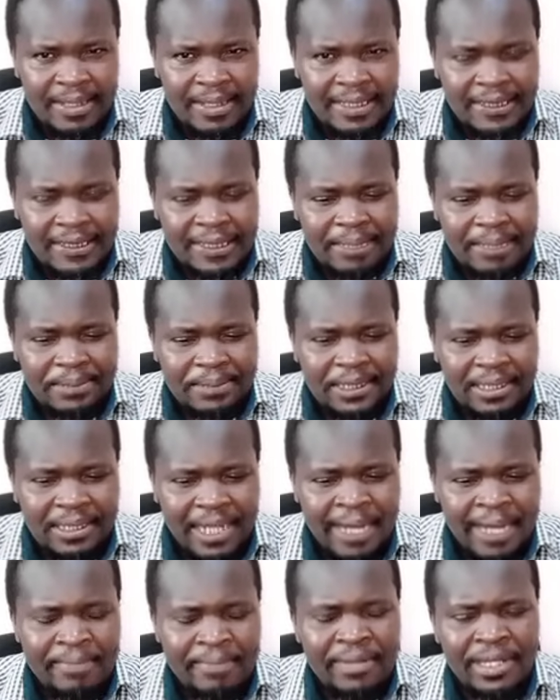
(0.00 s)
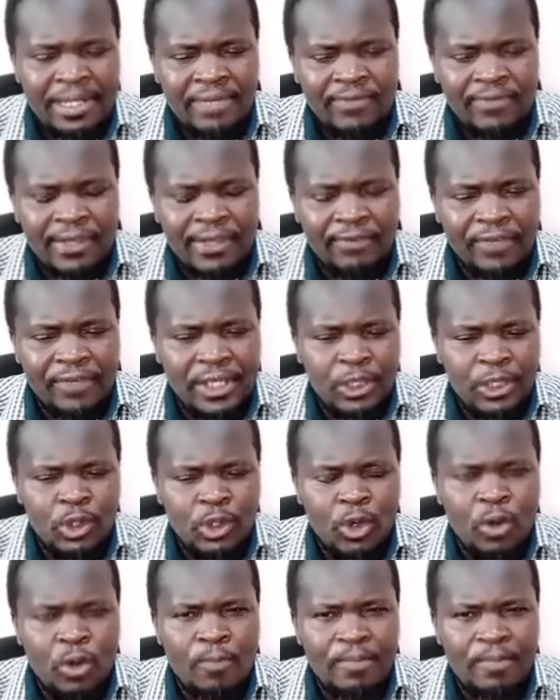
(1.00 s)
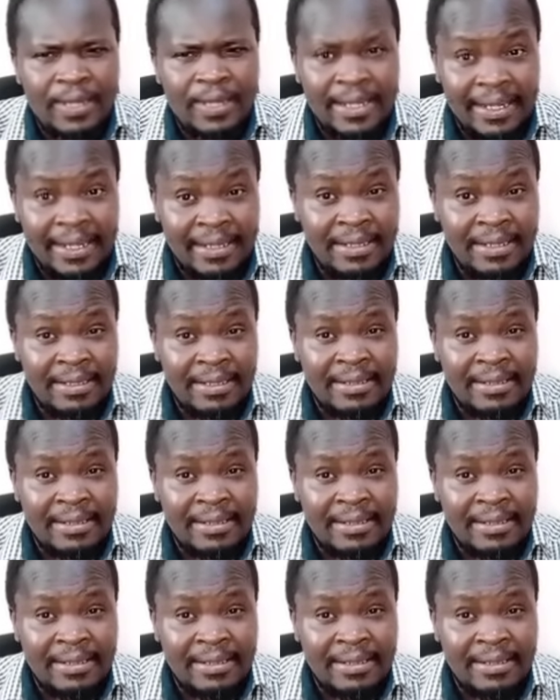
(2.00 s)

subscribe, give the video a like.